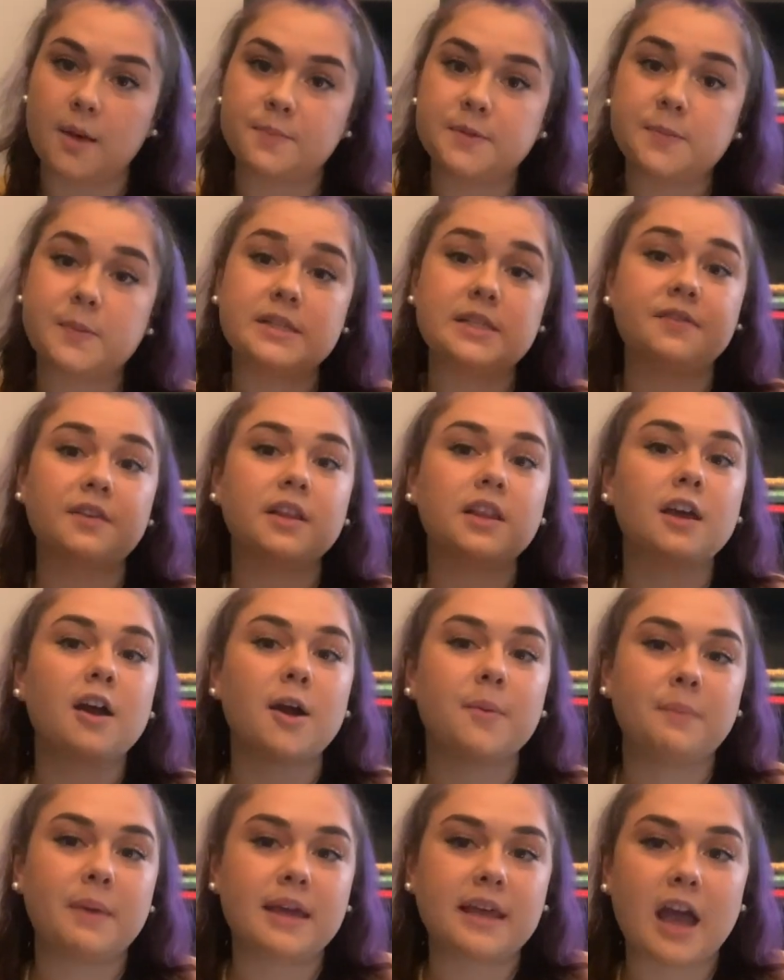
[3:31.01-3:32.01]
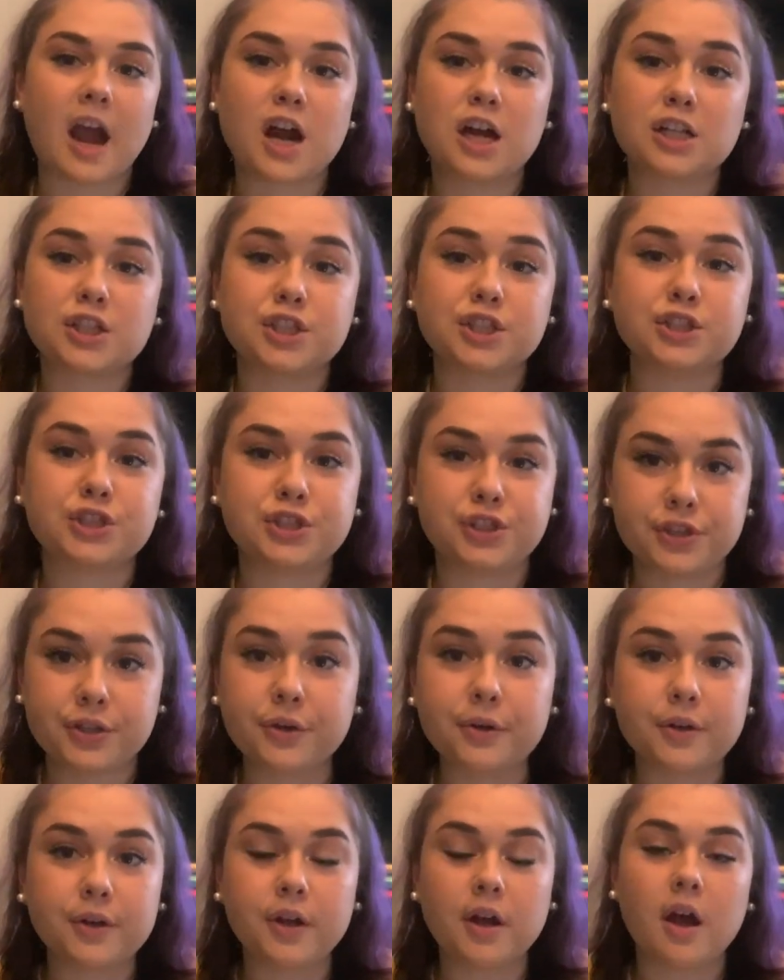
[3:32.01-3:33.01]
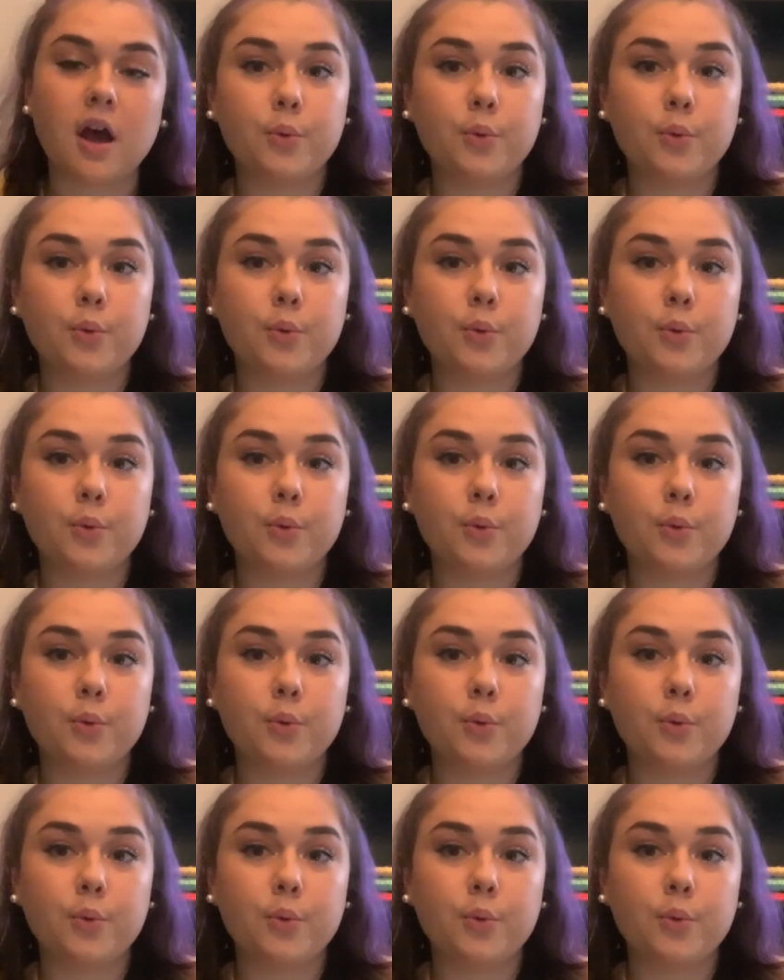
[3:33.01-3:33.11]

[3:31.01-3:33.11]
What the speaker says: specifically our main character Jude.